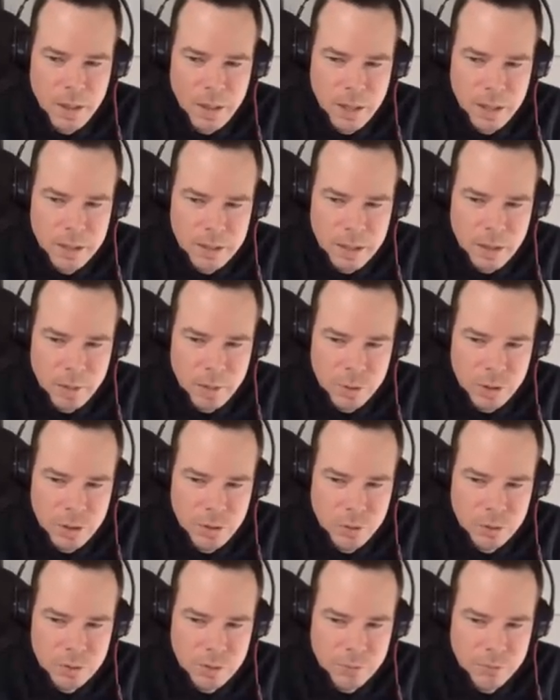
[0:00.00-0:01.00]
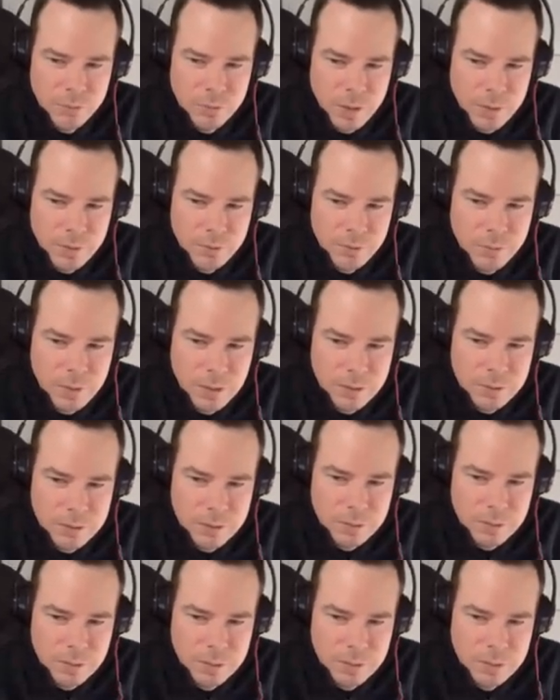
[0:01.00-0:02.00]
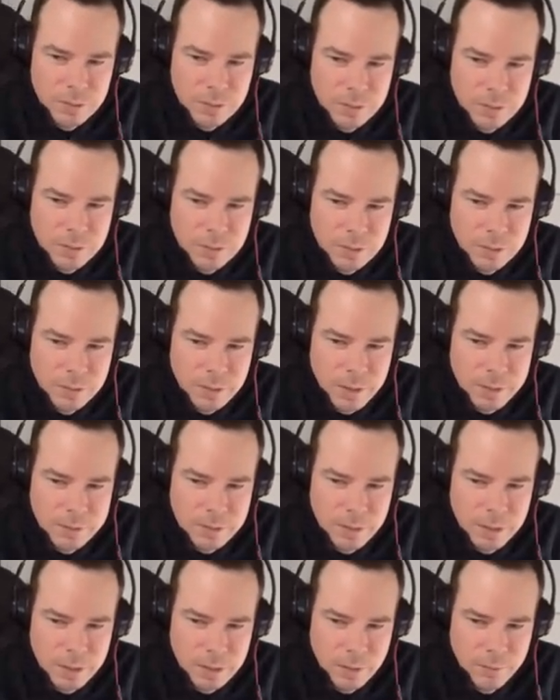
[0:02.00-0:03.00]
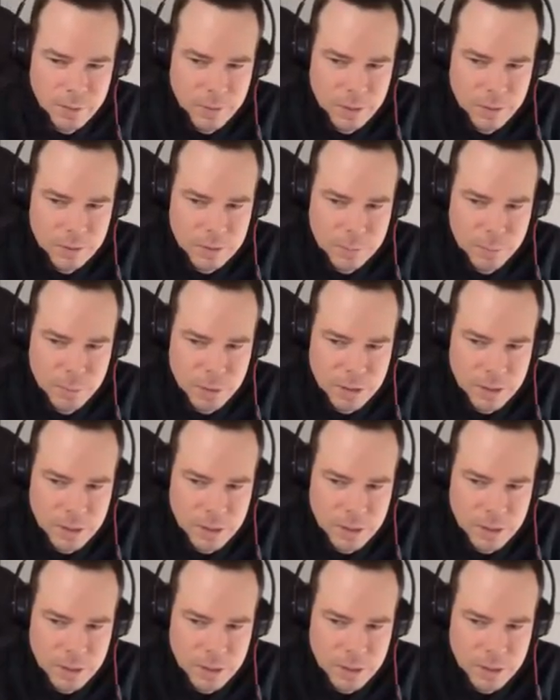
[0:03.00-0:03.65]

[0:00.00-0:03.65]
And now I'm going to use the front face as an elevator to pick it